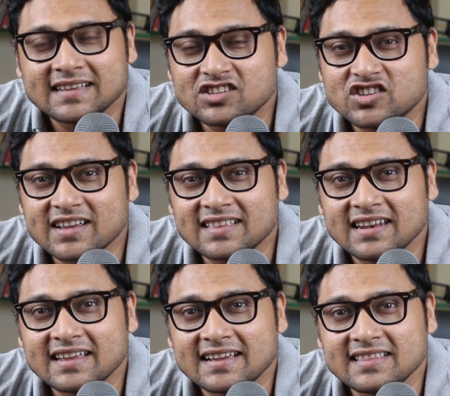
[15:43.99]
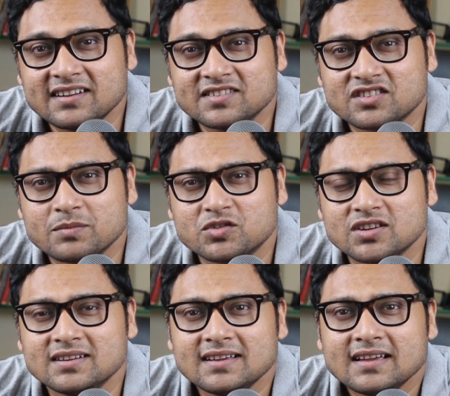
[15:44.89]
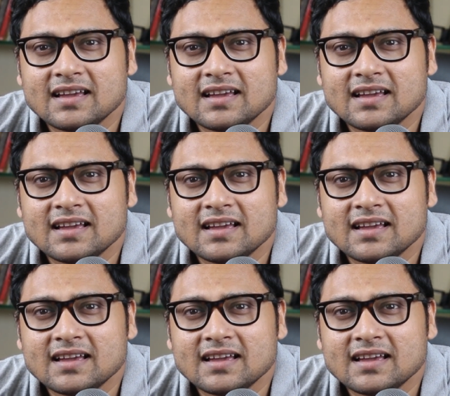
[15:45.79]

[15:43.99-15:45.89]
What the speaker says: then check the link in the description.